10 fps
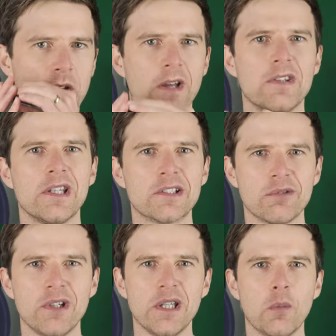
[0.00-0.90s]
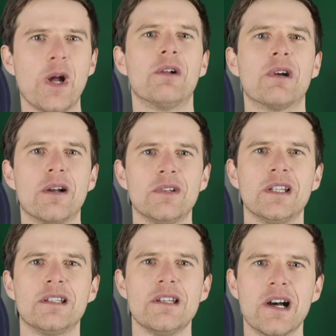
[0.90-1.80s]
I think that's a really
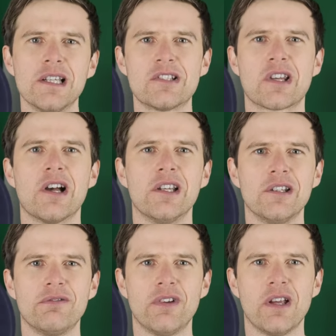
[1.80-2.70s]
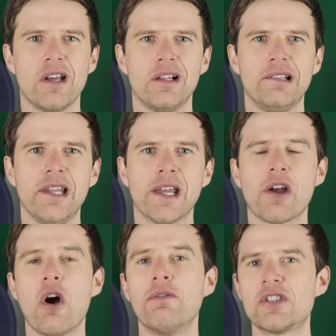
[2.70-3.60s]
well-rounded, nice kind of lick.
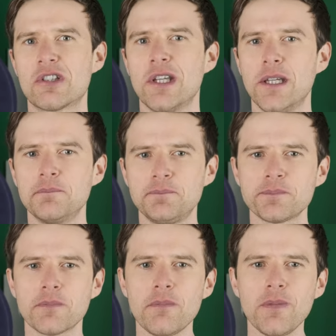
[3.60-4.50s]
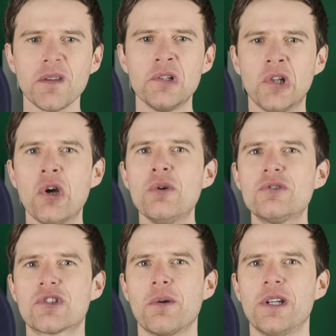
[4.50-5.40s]
Obviously,
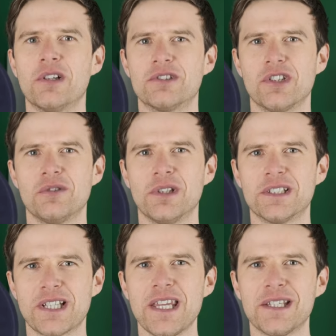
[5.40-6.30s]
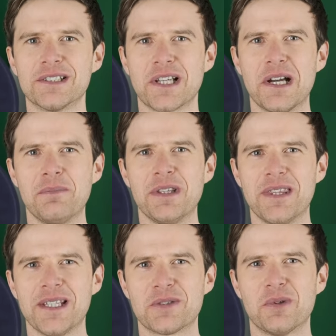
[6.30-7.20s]
loads going on, so you'd want to take your time with
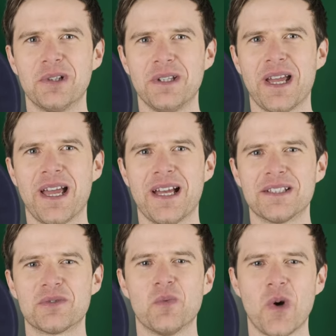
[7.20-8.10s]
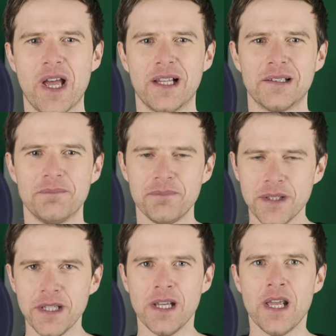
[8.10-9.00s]
this one as well.
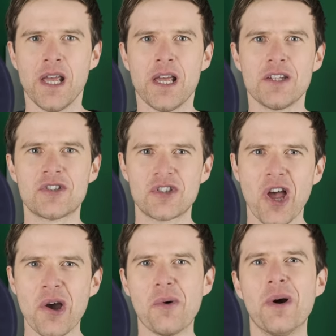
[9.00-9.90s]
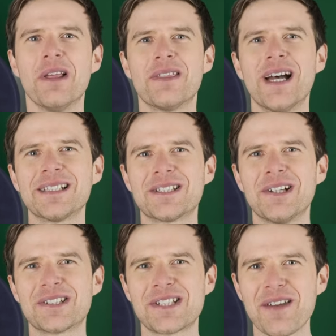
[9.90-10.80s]
So, that's
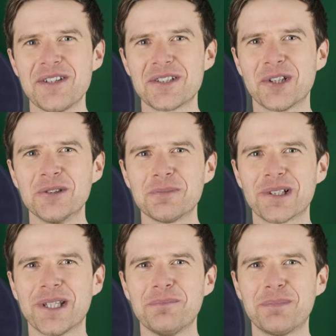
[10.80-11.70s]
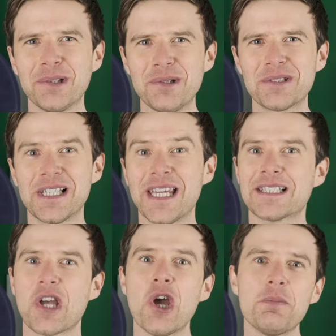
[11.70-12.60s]
our 7 tongue-locking blues
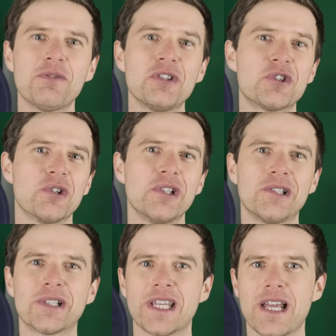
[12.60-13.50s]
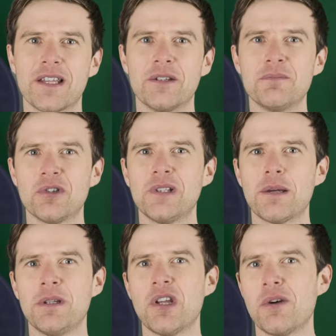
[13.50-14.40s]
licks. I hope you've enjoyed looking at them. Do
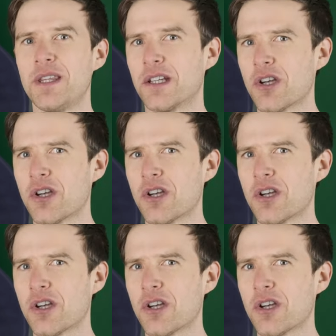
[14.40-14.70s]
let me know in the